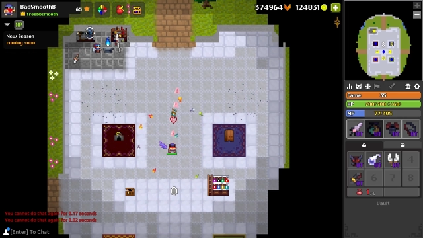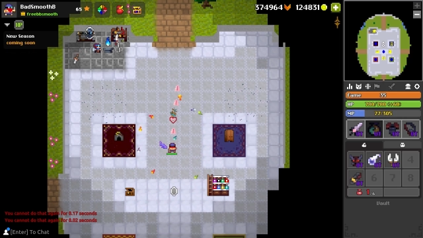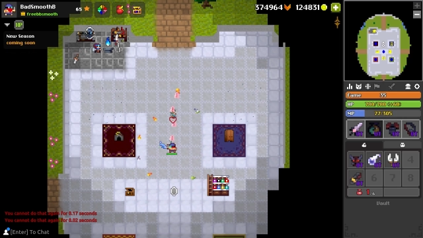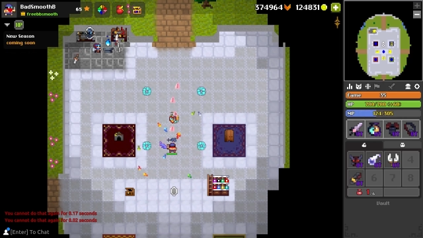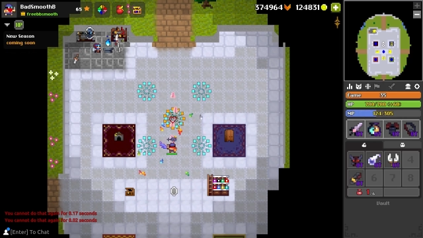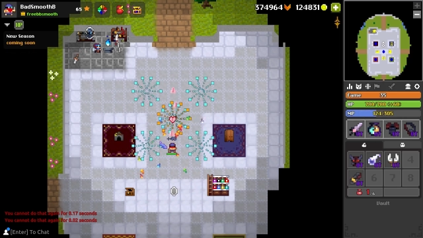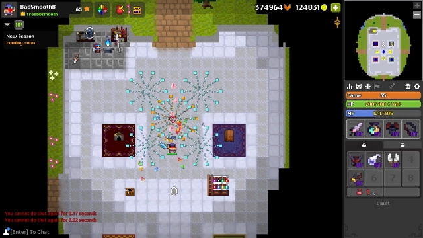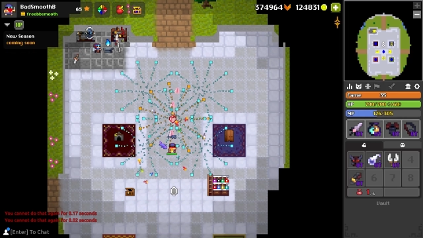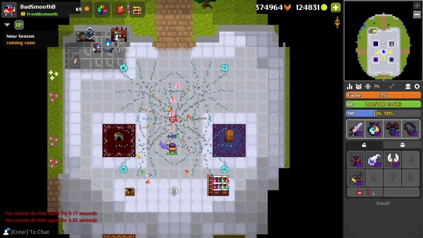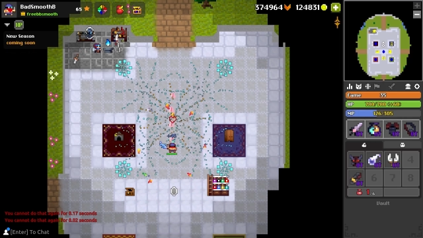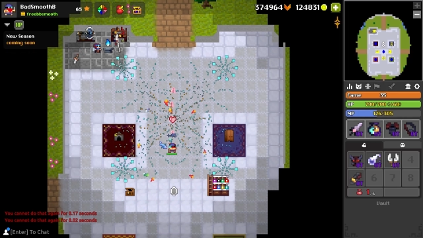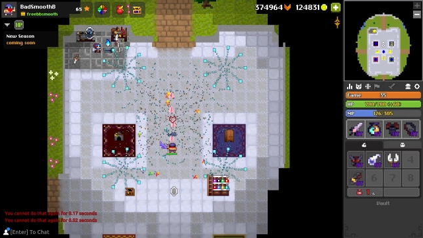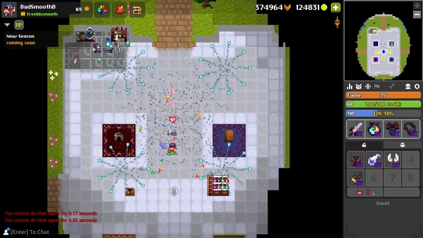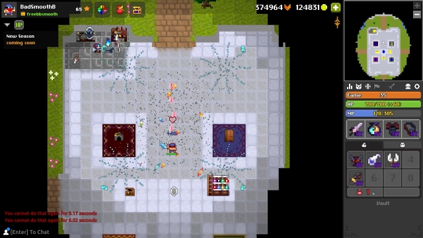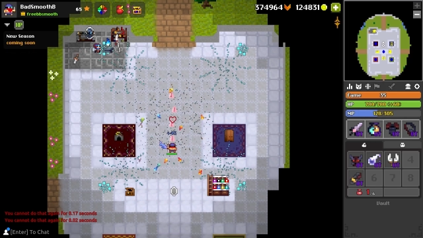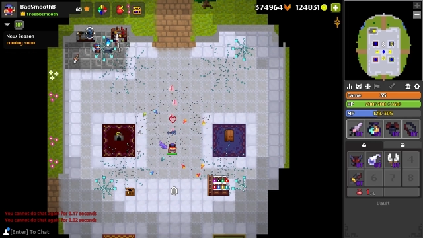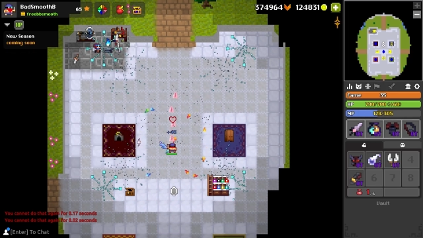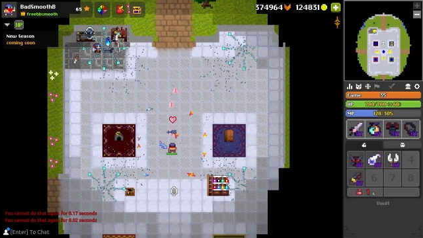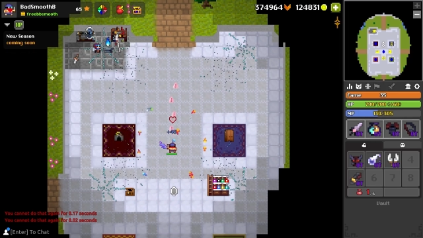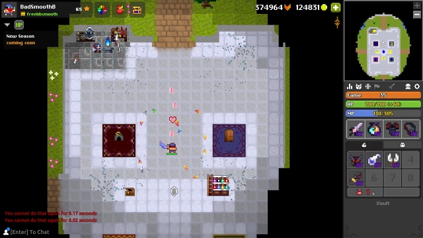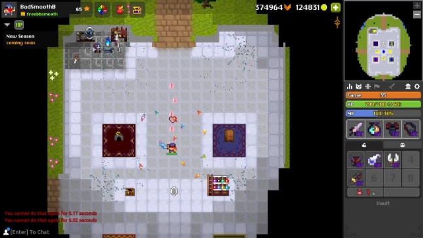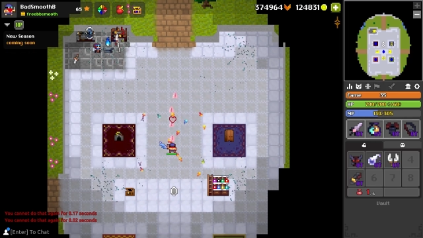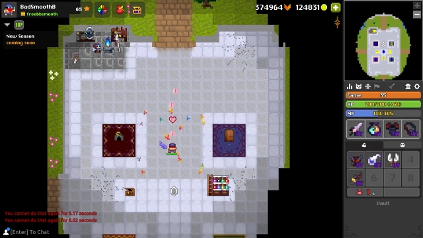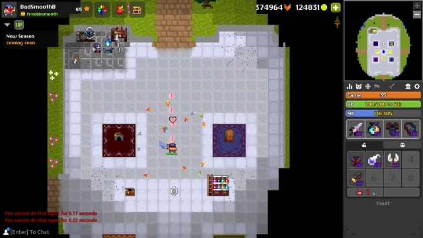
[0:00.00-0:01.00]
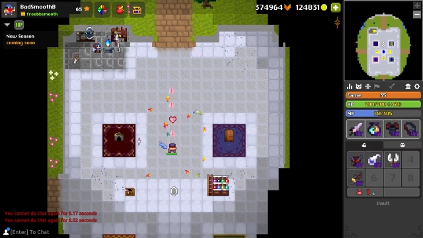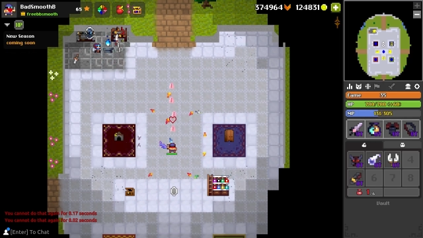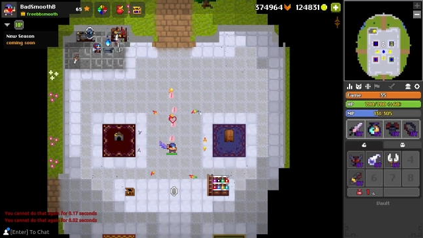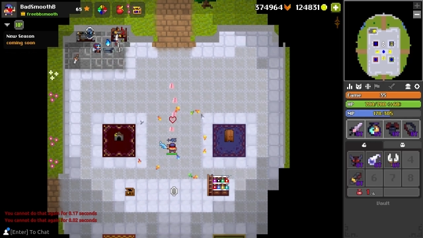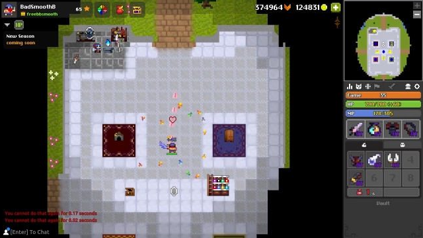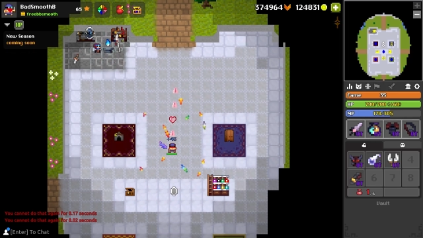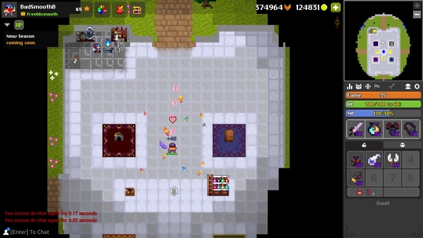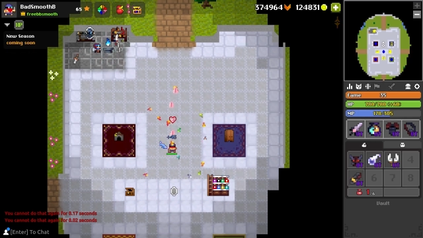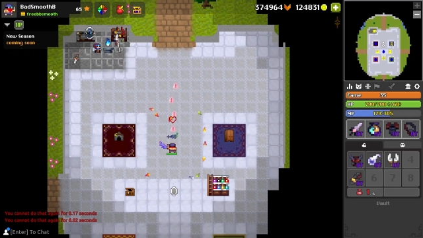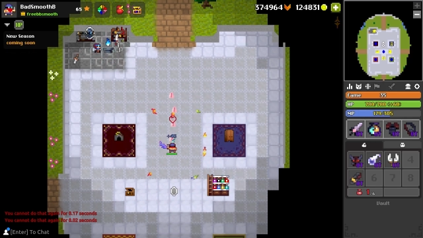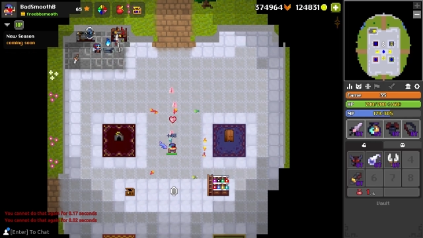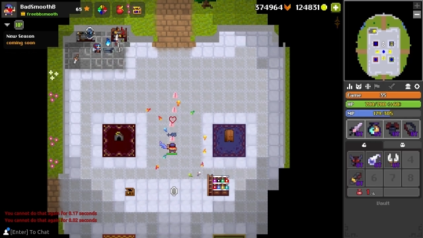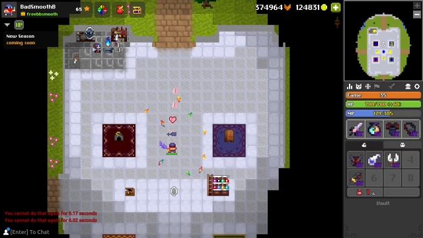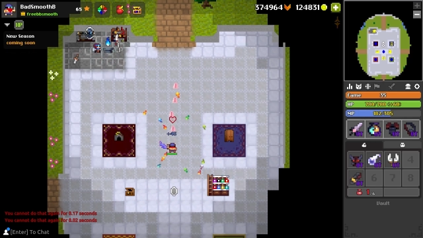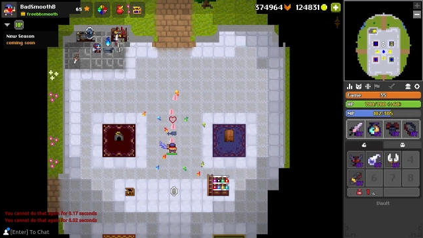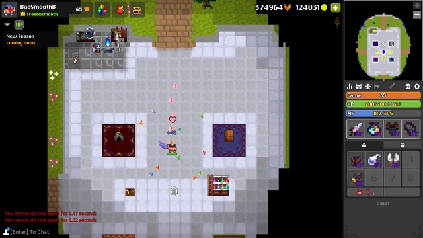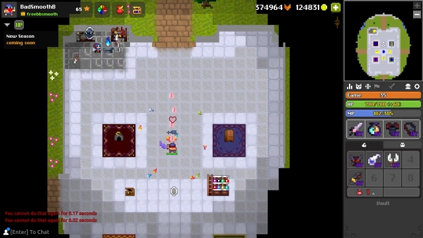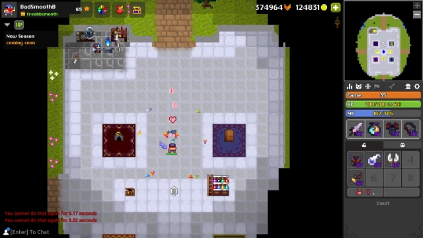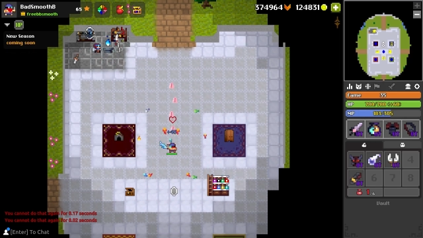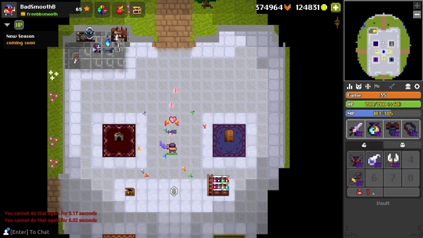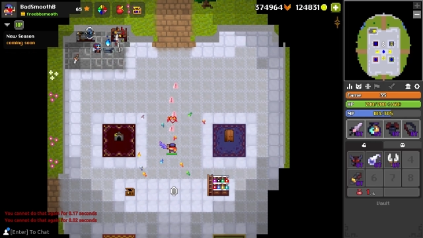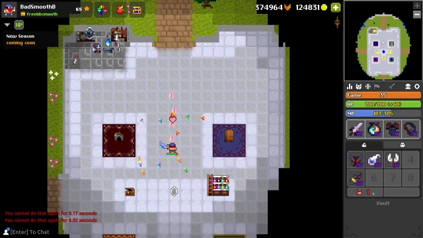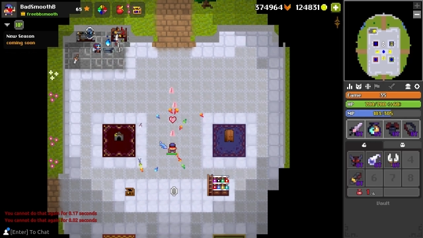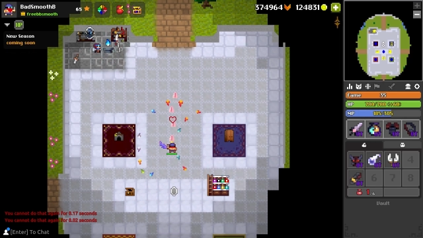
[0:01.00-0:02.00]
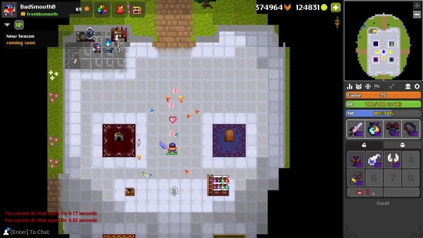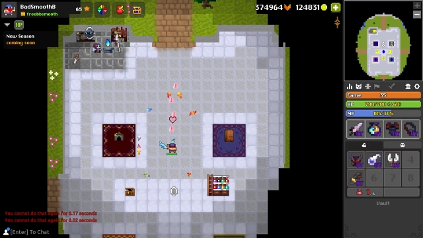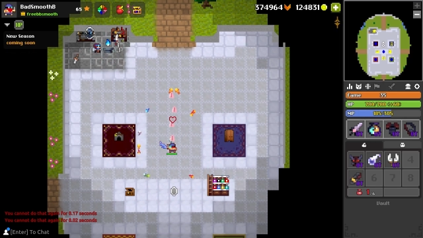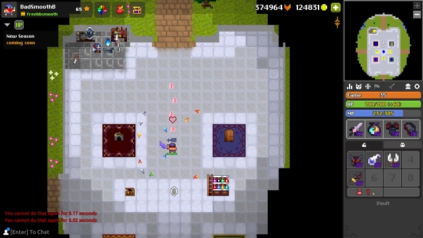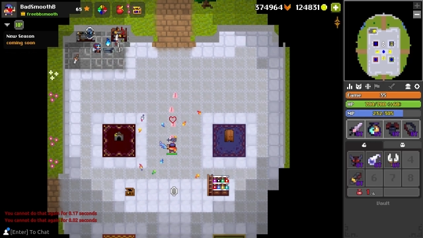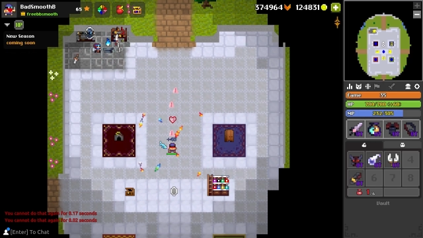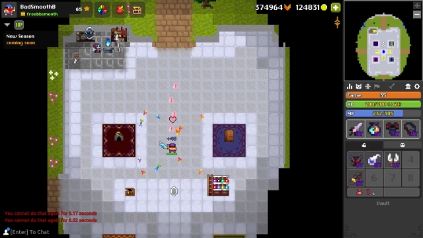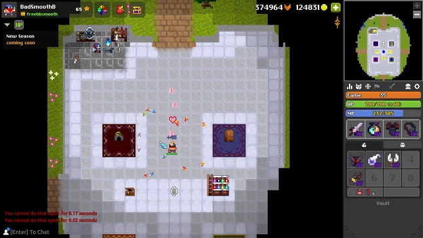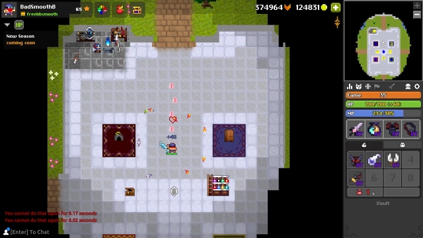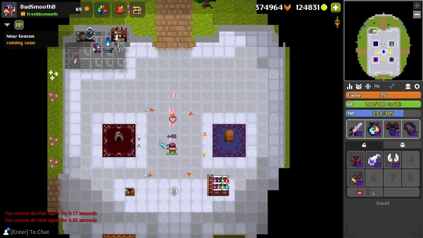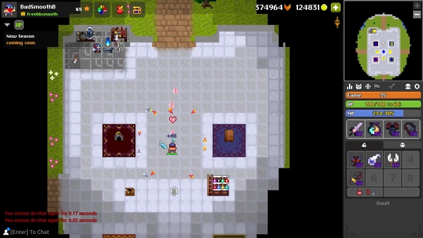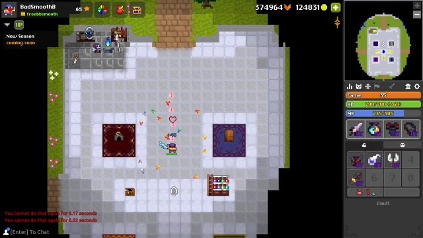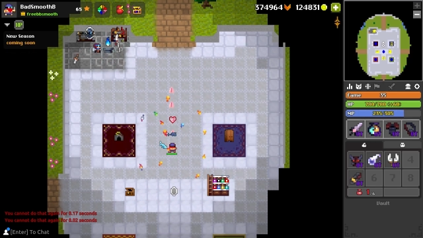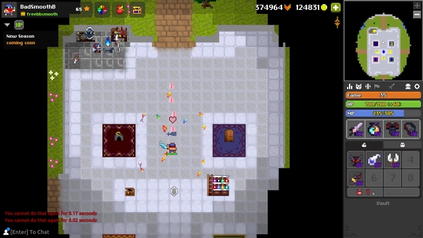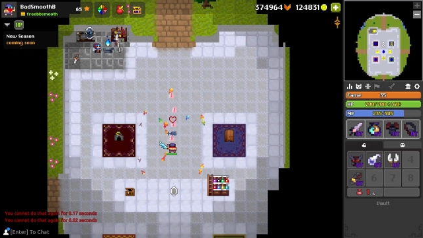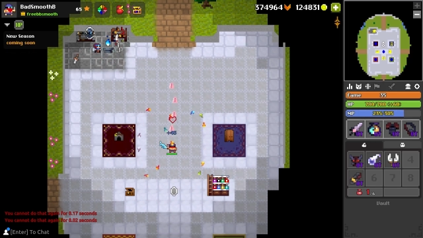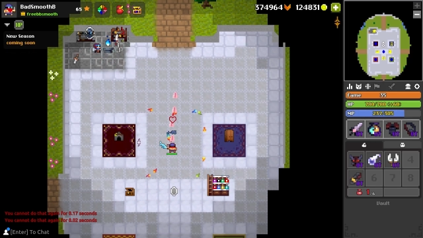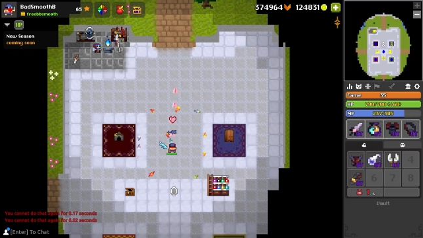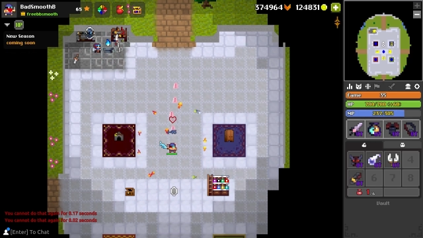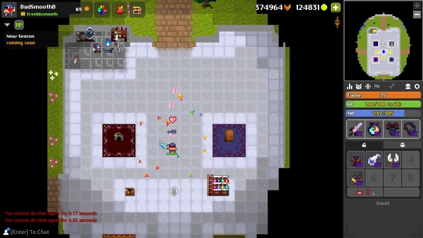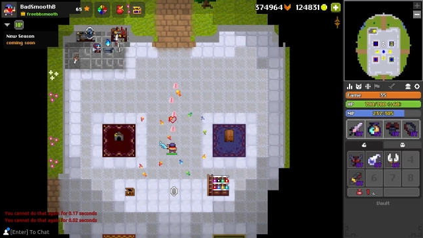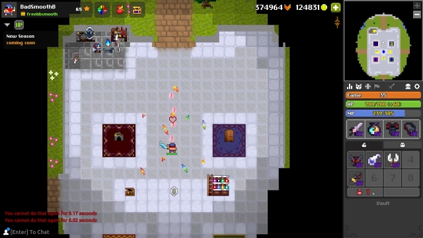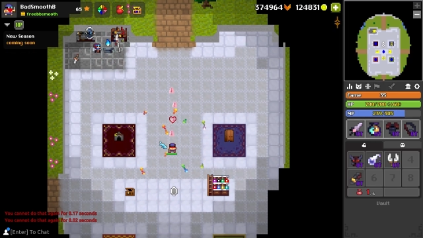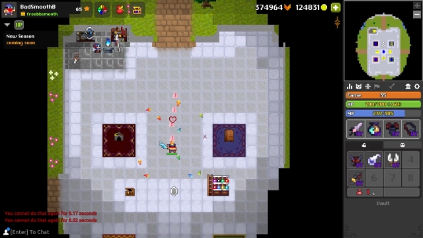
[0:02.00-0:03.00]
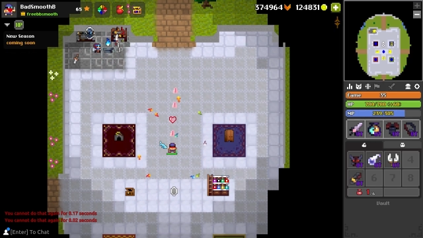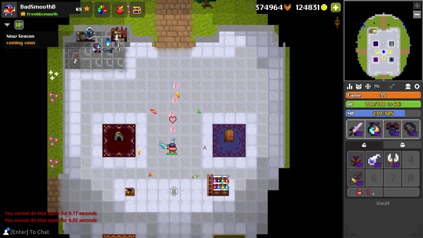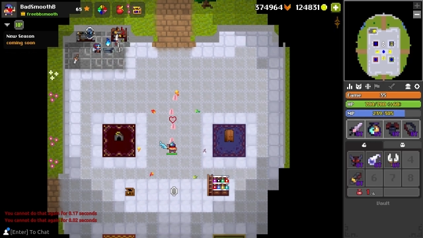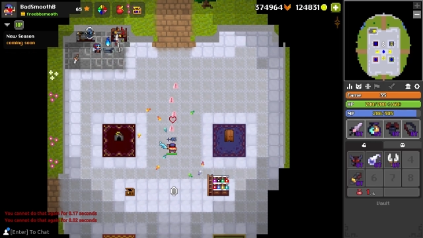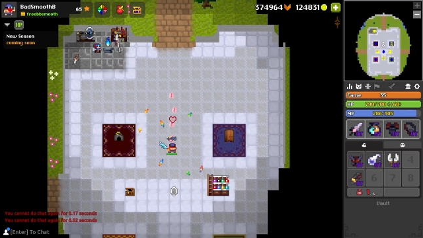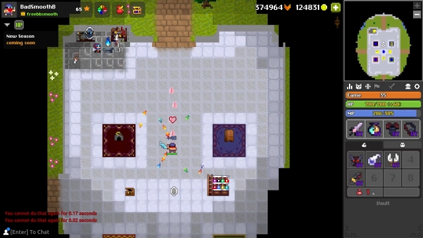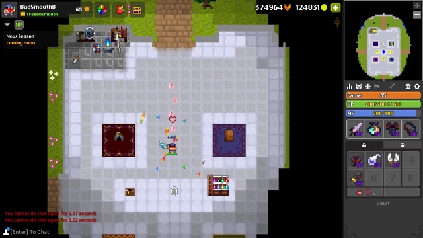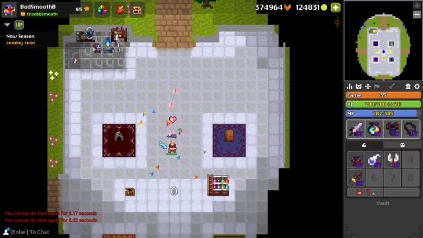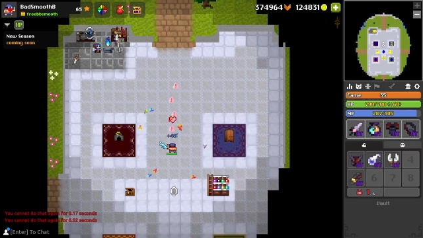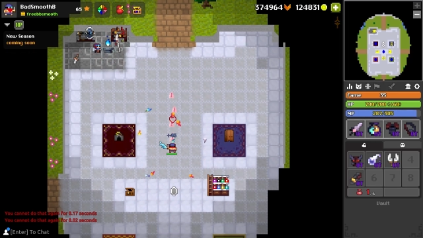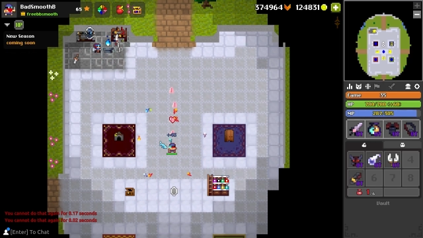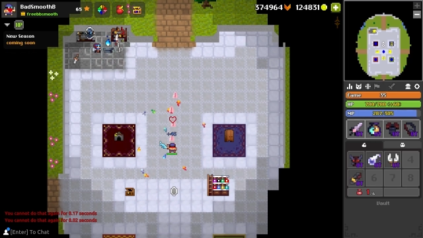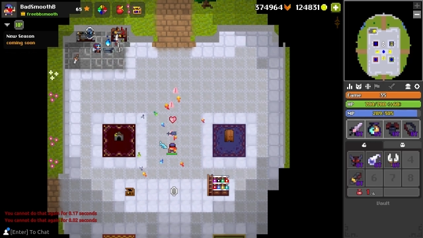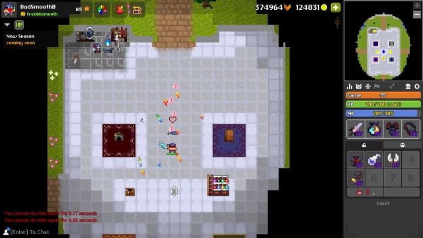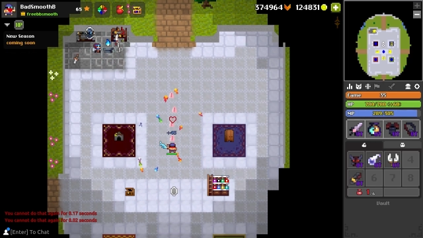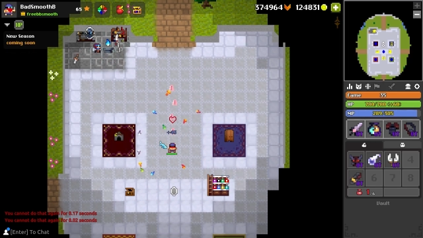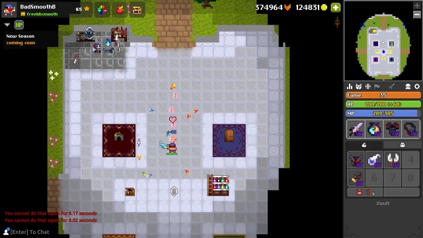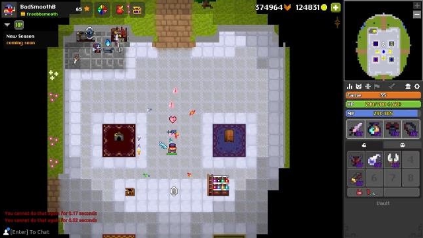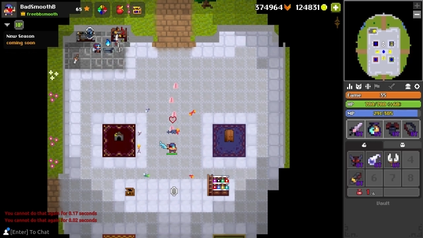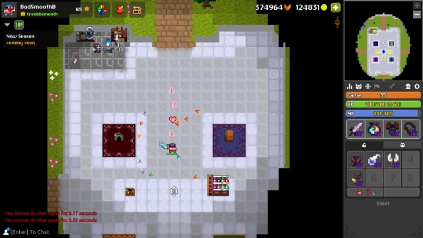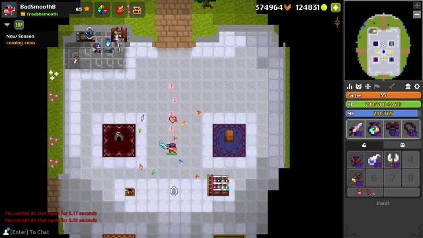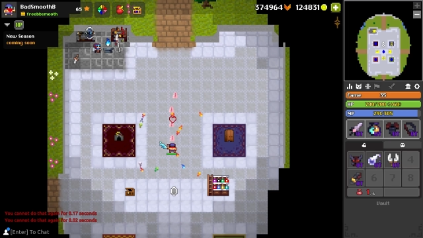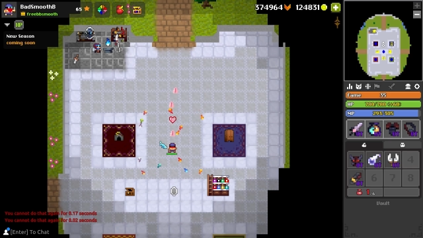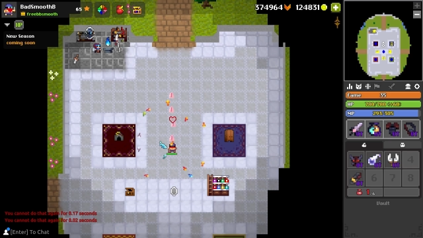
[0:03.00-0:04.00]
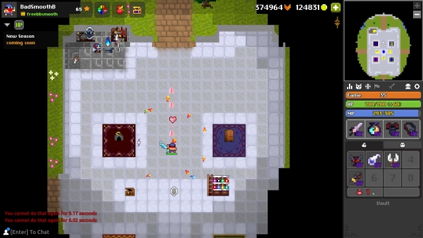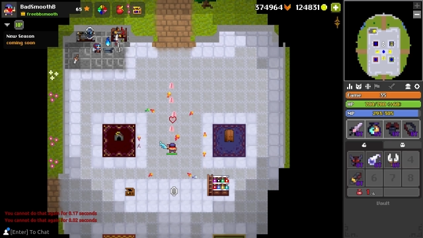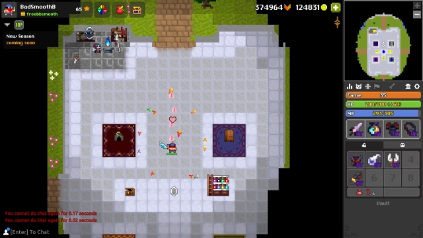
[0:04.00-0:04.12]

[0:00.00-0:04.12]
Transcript: [unreadable: no face in view]